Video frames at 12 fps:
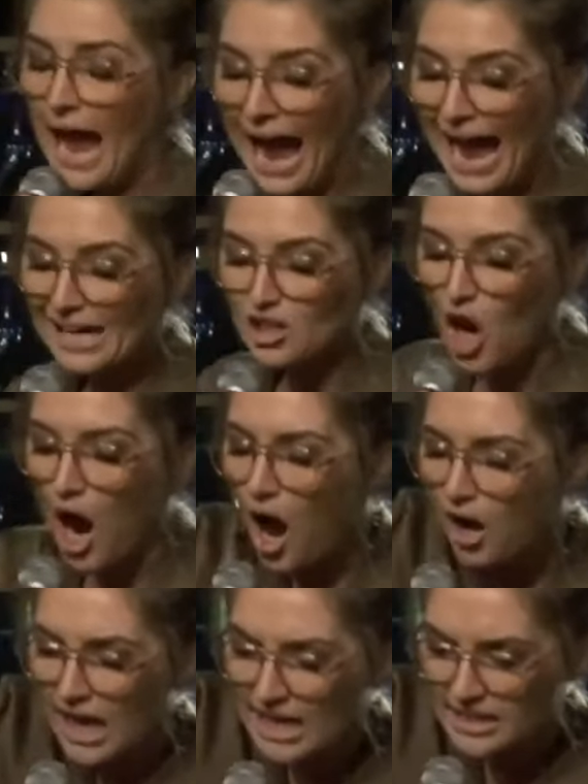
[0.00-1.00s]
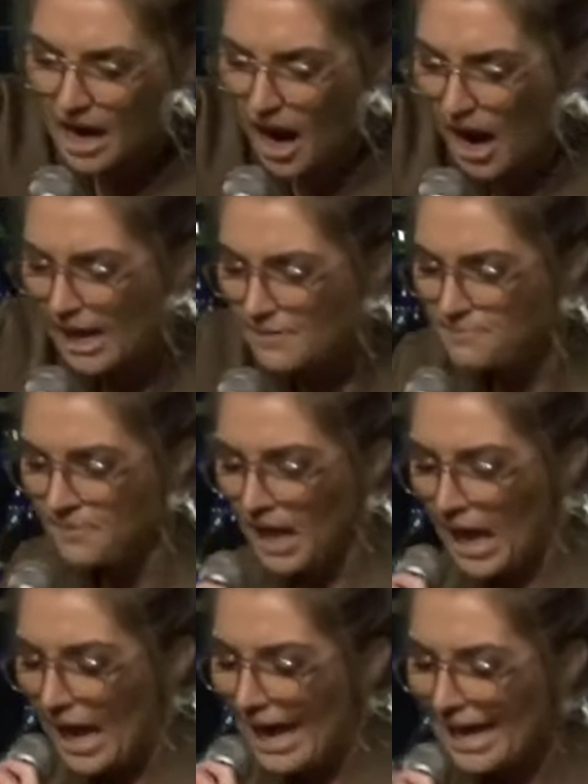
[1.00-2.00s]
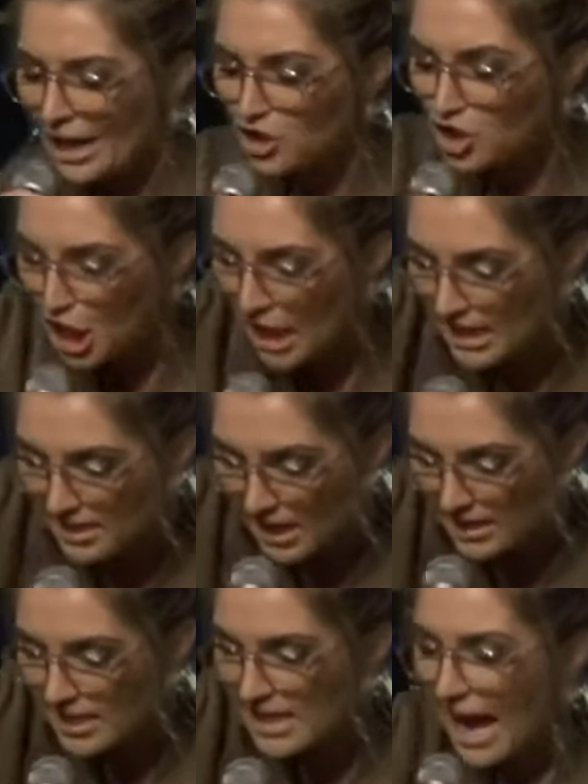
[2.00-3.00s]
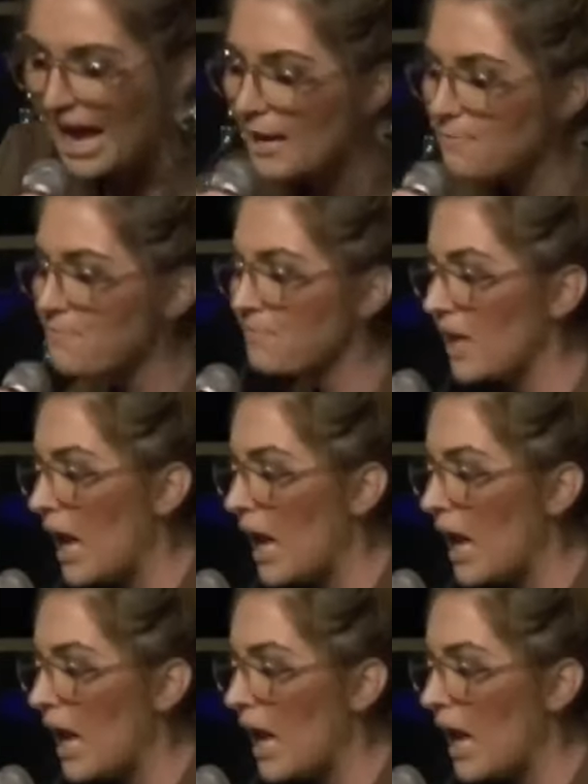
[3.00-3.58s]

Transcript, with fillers: I call it done in Jesus' name.